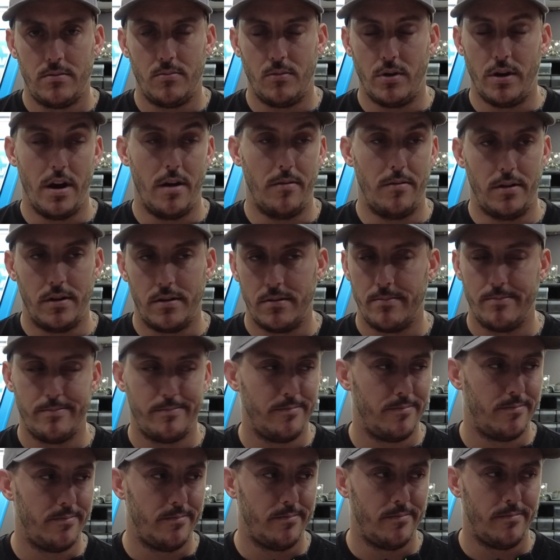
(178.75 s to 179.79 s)
whatever,
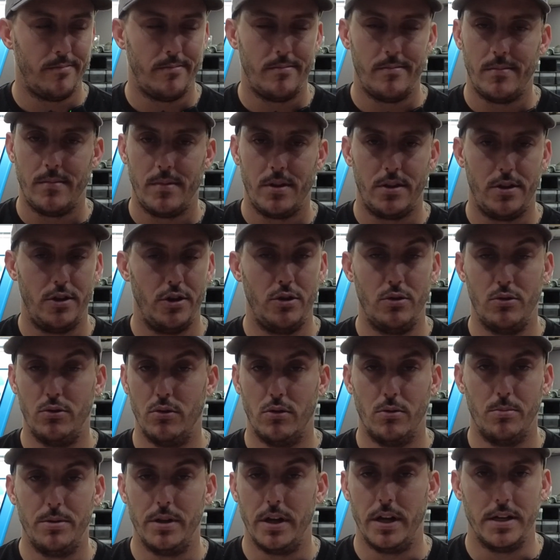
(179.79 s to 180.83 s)
the
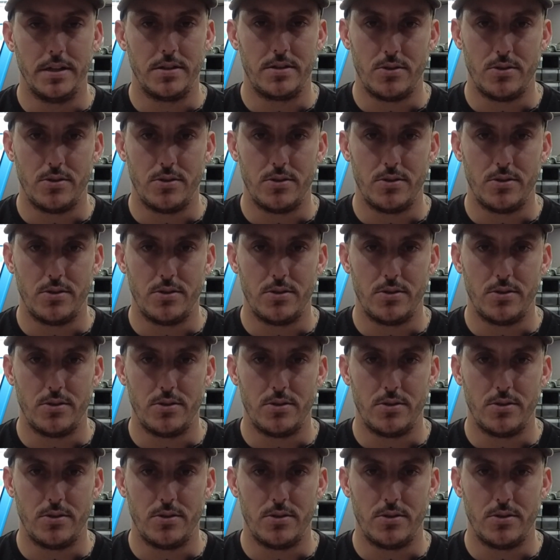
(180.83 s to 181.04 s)
Google Play